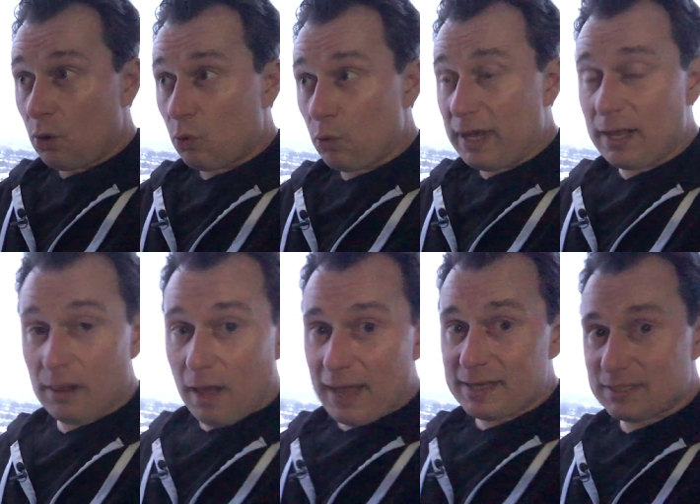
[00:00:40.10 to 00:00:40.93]

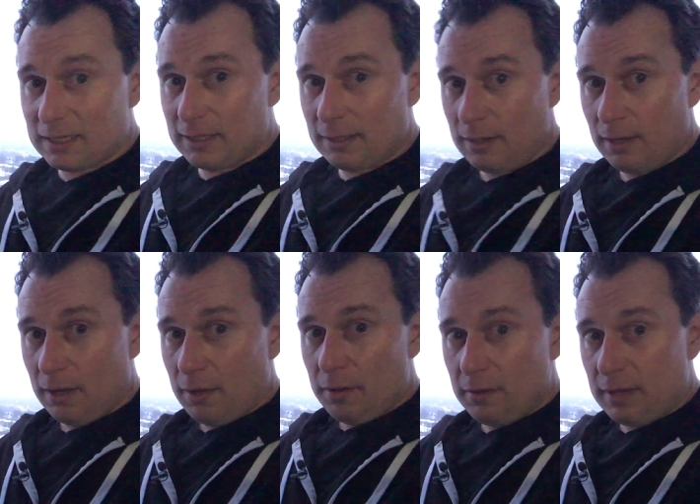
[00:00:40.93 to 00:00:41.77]
realizing
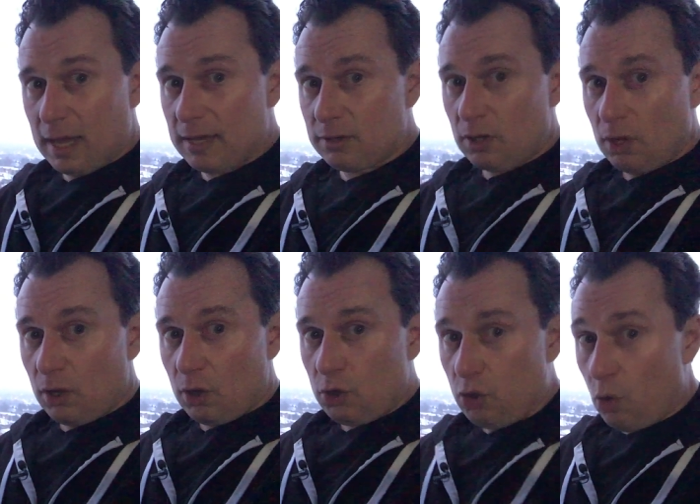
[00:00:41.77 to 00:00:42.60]
that
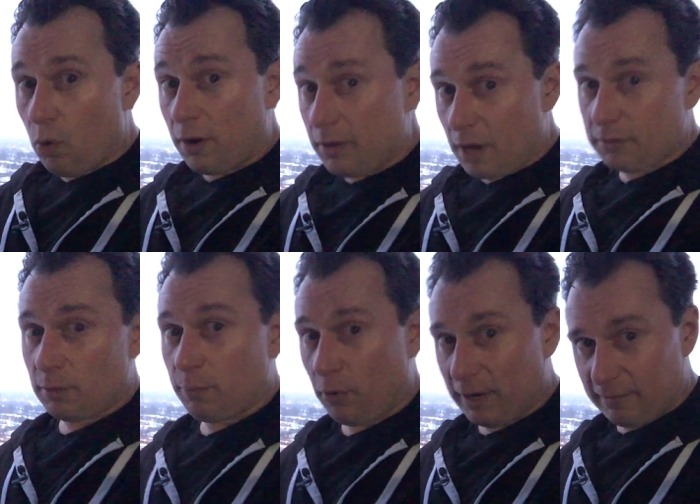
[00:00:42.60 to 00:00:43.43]
you are not to
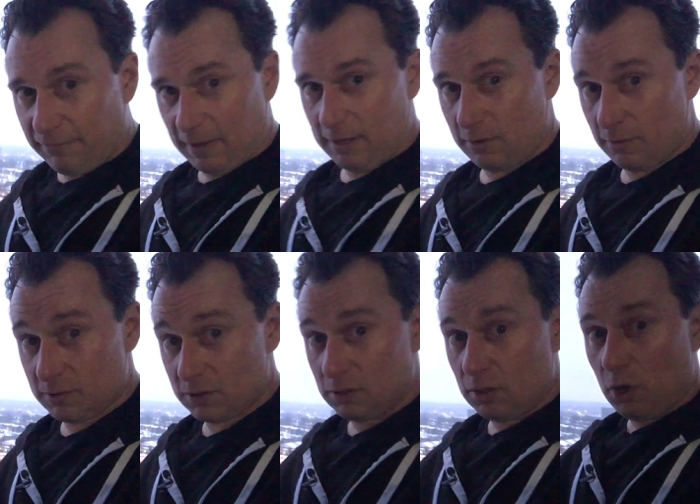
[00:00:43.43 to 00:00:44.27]
point
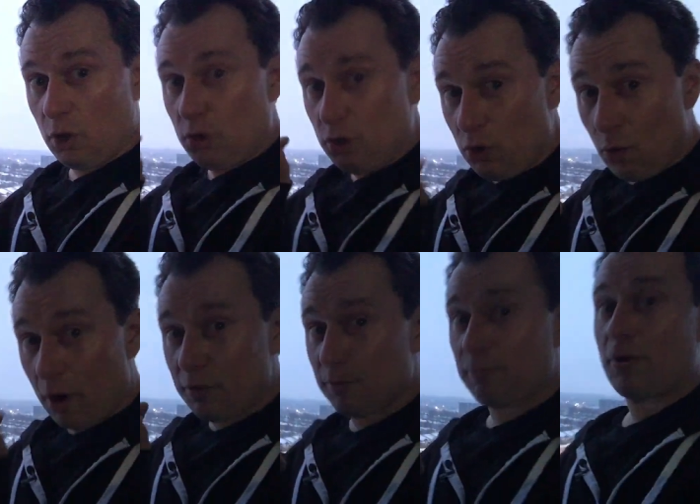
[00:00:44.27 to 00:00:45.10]
fingers. You
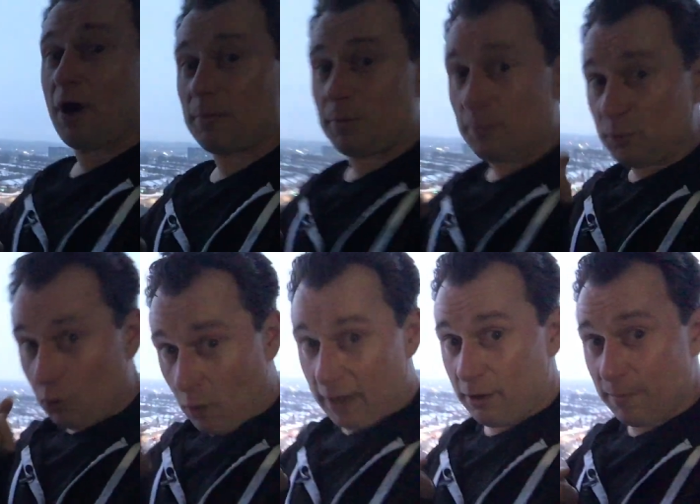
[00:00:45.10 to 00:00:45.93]
are the problem to
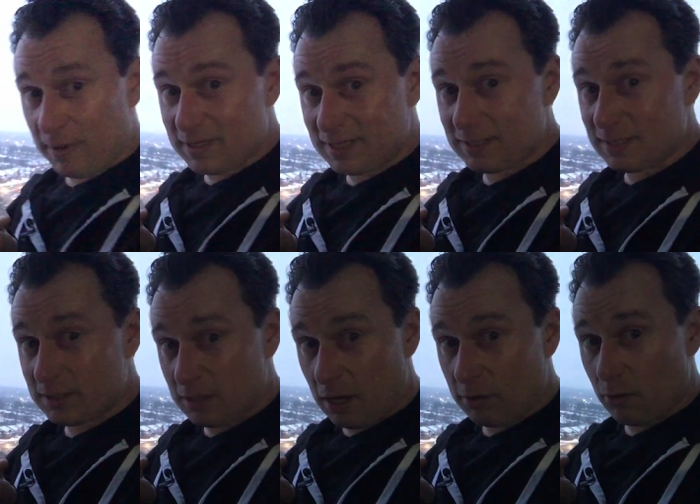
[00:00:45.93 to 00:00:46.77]
why your business
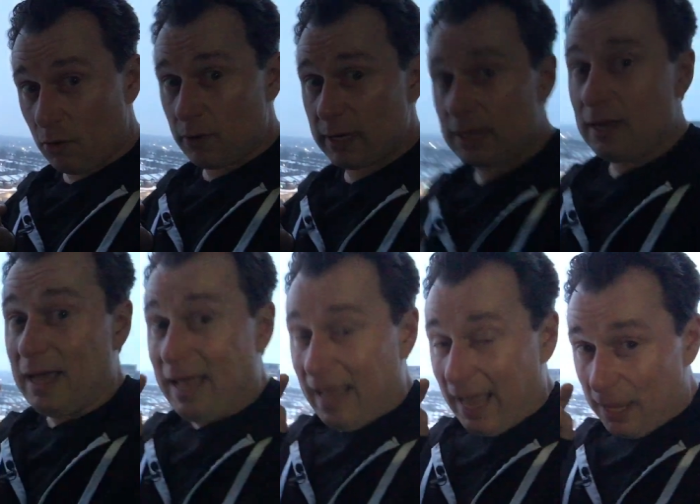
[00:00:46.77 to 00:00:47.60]
is not growing,
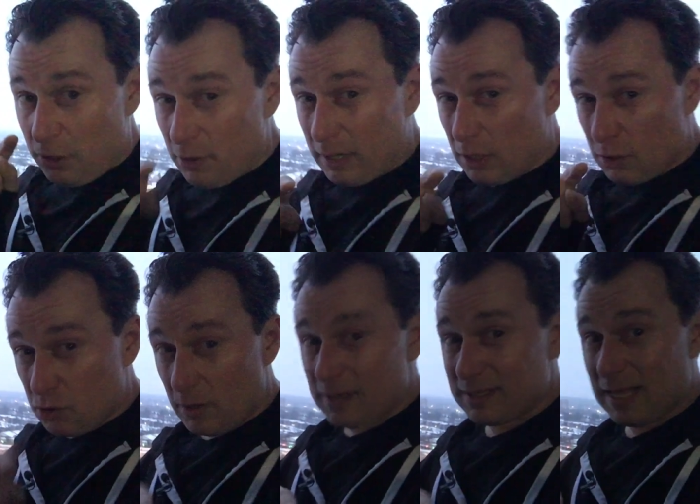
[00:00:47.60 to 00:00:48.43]
and you can
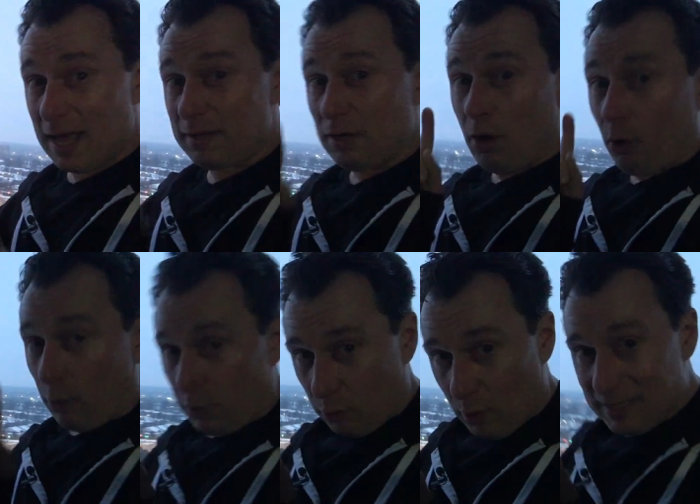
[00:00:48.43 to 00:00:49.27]
address that
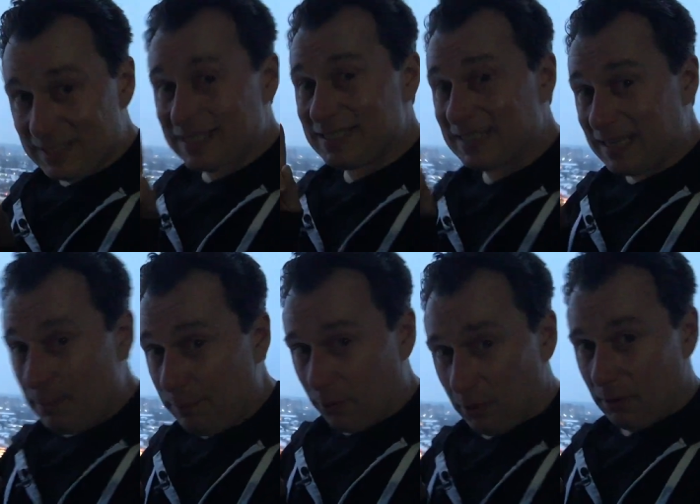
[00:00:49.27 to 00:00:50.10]
with one
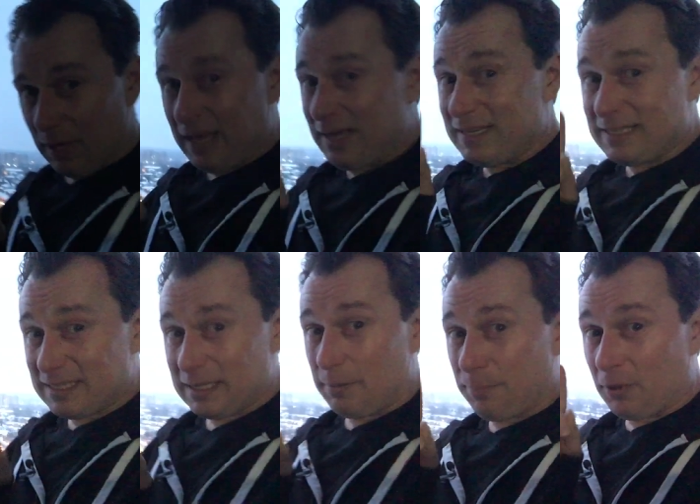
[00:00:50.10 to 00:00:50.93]
simple,
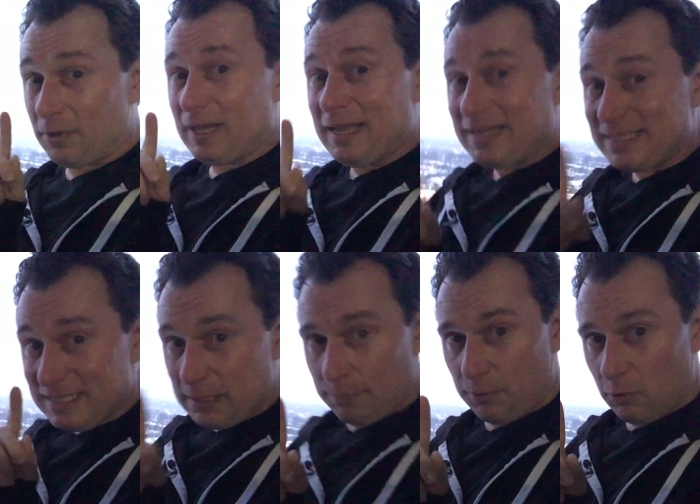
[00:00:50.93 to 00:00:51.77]
simple,
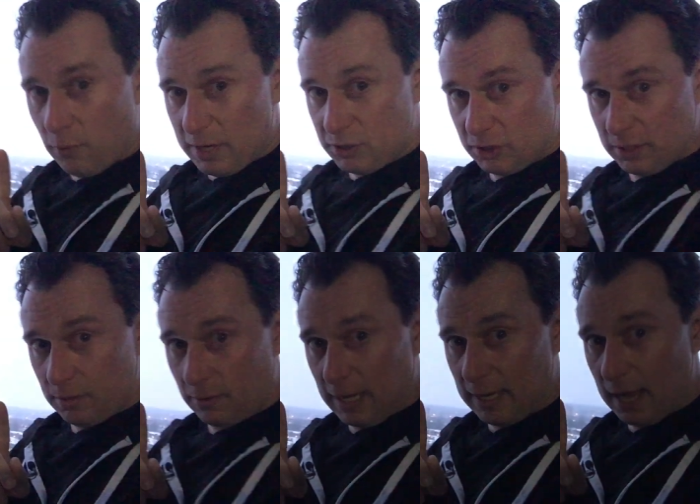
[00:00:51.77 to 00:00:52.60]
simple question.
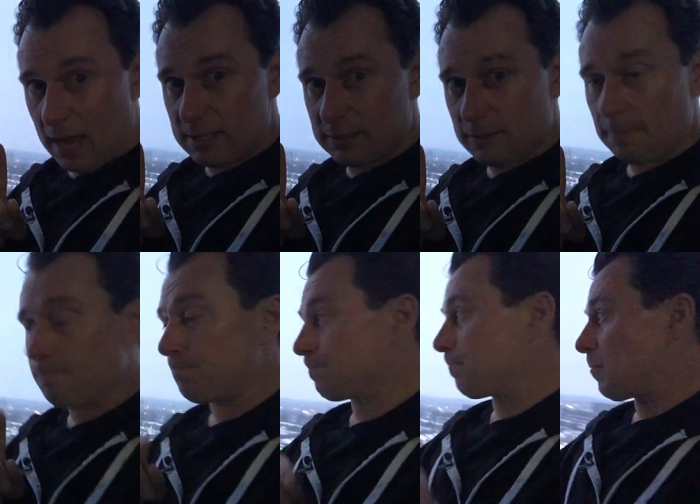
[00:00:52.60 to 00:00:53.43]
Okay, guys?
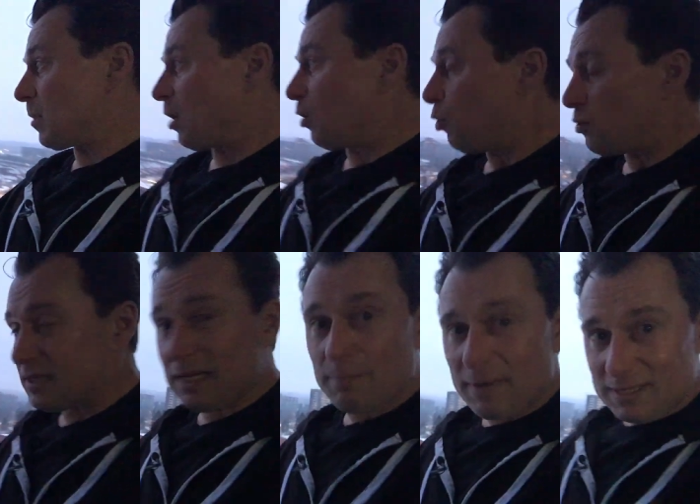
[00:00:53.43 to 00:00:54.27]
Who's
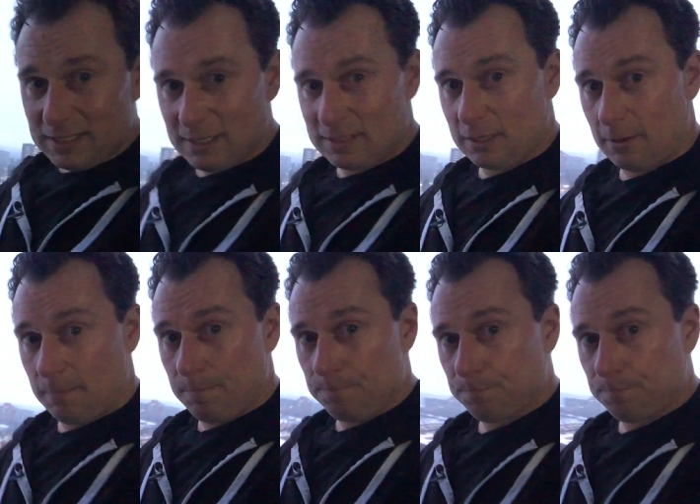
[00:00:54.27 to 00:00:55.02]
in business here?